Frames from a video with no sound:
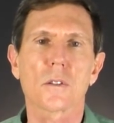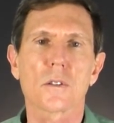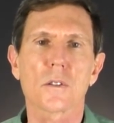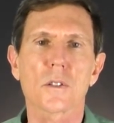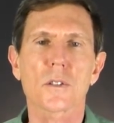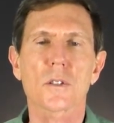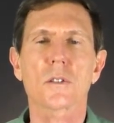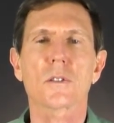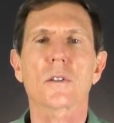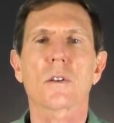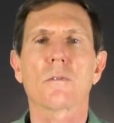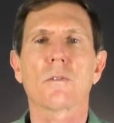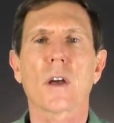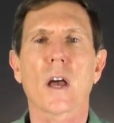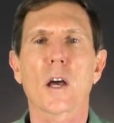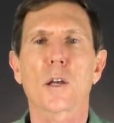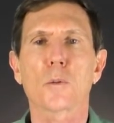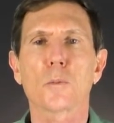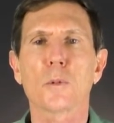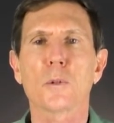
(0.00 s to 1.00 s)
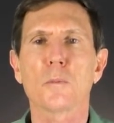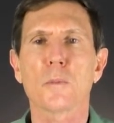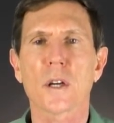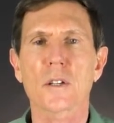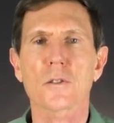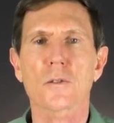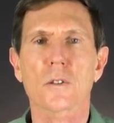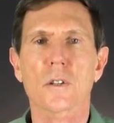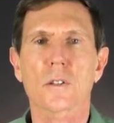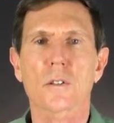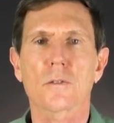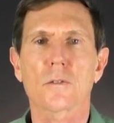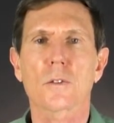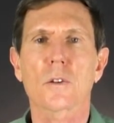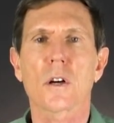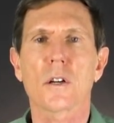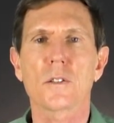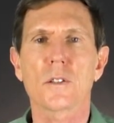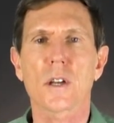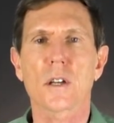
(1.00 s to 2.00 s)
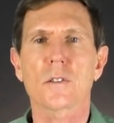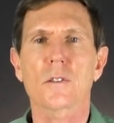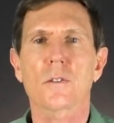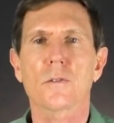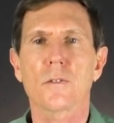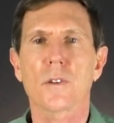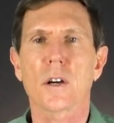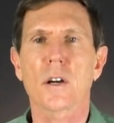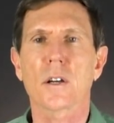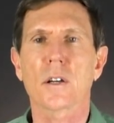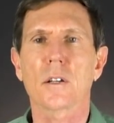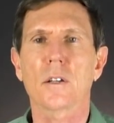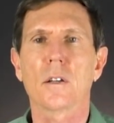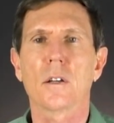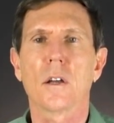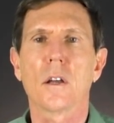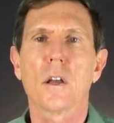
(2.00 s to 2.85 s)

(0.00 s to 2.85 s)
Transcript: this is a valuable metric for identifying